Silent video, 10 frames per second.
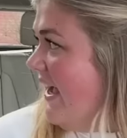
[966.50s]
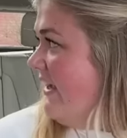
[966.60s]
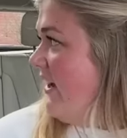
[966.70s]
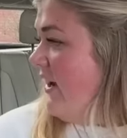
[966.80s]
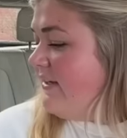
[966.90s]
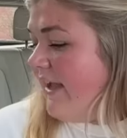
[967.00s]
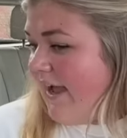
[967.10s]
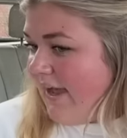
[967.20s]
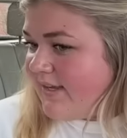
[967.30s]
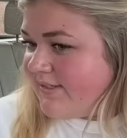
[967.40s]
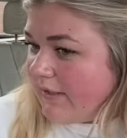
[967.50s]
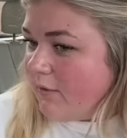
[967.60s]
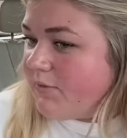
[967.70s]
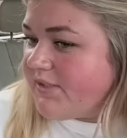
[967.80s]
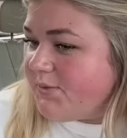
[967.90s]
I got gas, a
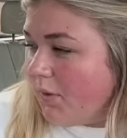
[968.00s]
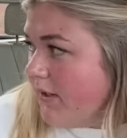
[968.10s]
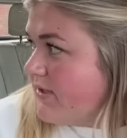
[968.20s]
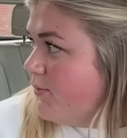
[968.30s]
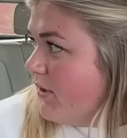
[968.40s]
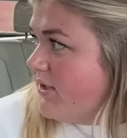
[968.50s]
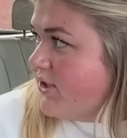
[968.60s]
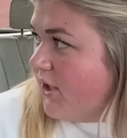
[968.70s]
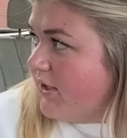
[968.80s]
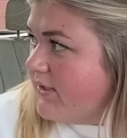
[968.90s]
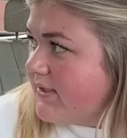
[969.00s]
responsible adult.